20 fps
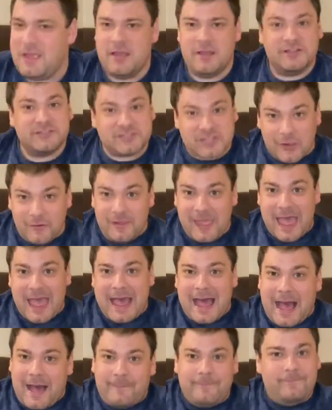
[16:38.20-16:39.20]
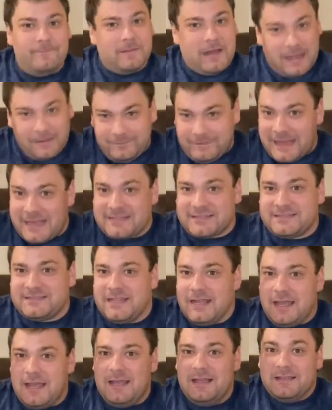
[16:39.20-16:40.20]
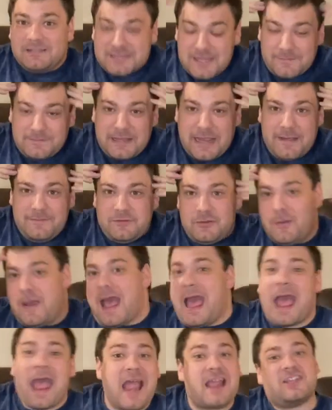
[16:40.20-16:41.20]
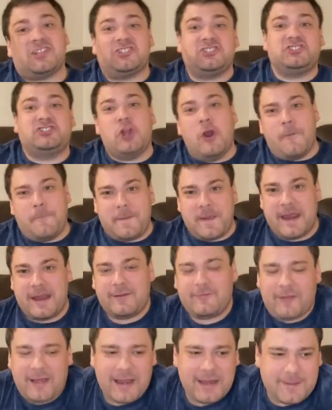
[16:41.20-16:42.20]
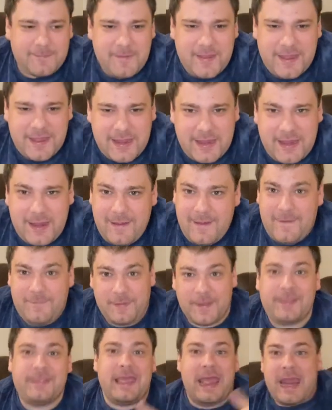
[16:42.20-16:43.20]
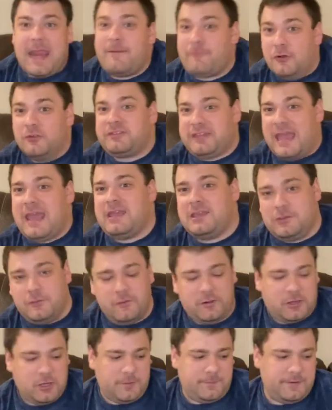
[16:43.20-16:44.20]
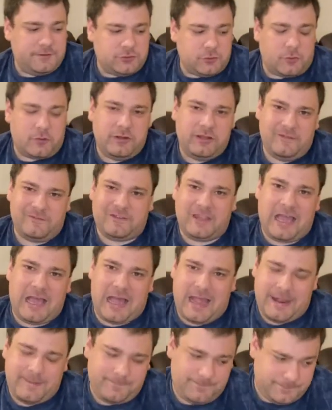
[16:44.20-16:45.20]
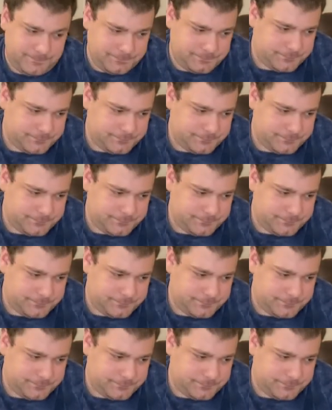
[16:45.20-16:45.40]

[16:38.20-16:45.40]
So yeah, unless sometimes you act stupid like me, the game will take you a good majority of time.